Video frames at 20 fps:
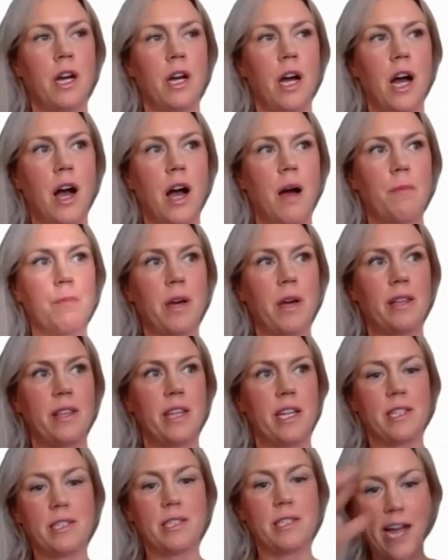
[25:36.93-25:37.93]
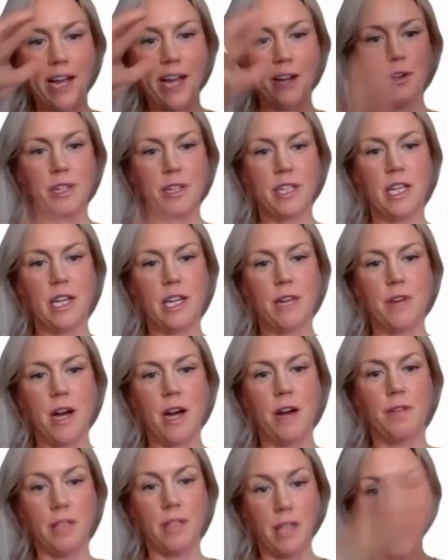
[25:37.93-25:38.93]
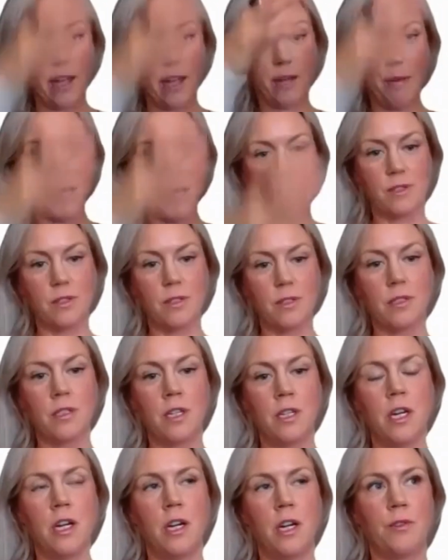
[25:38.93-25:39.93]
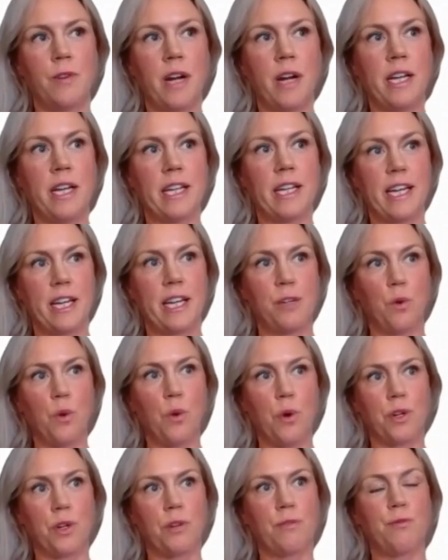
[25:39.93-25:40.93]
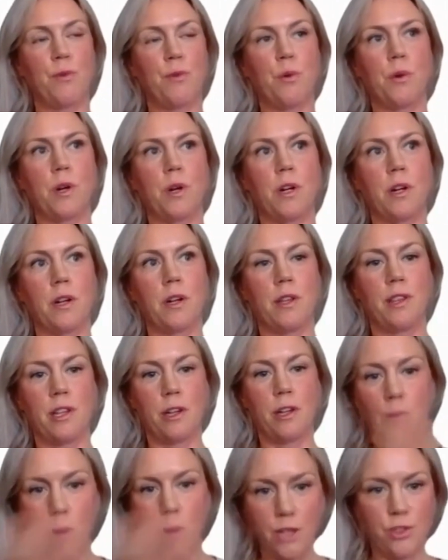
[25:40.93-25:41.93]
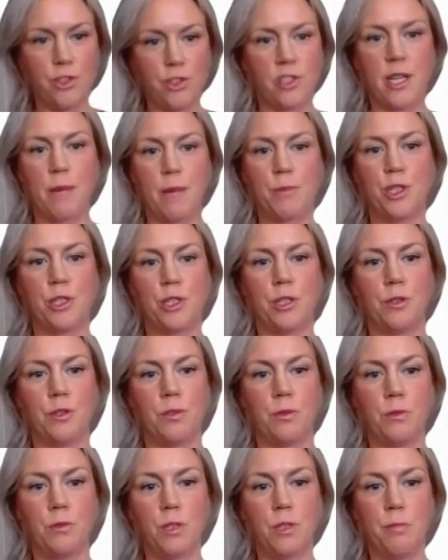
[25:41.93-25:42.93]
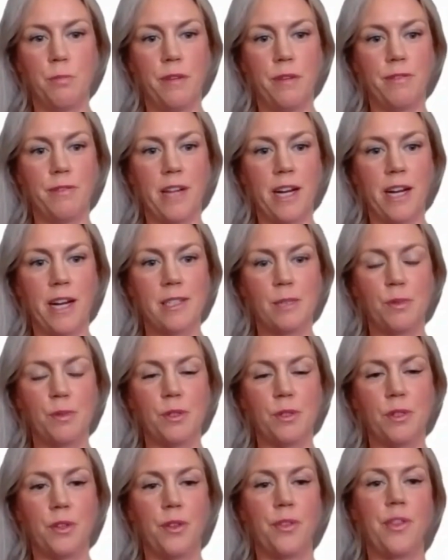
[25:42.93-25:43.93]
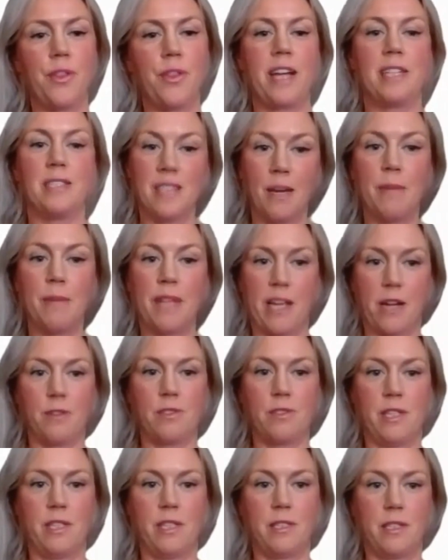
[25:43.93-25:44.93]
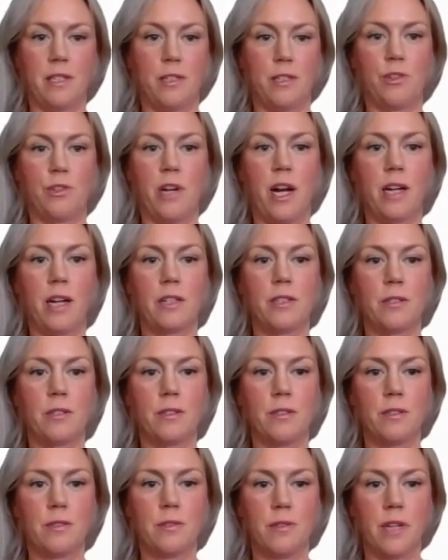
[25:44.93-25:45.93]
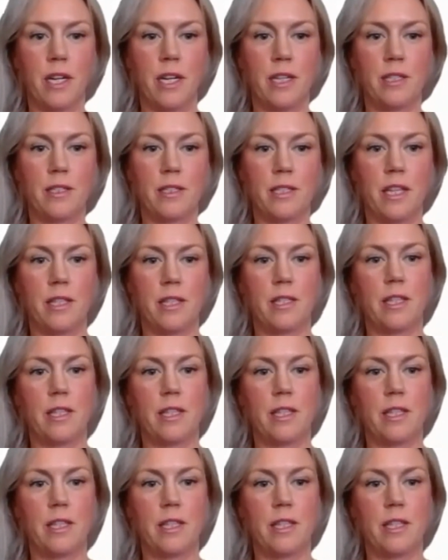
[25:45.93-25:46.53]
the integrity of a leg muscle, right, like in order for the quadricep to be flexible, then something else needs to contract, right? Then